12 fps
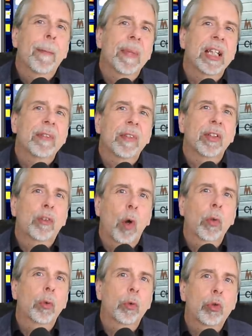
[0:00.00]
mean that
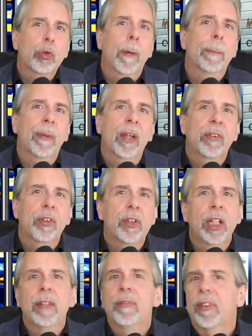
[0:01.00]
Donald Trump has
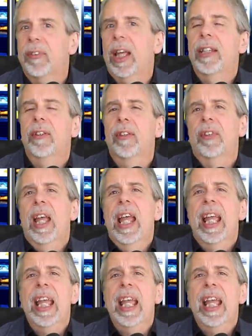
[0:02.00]
achieved the status,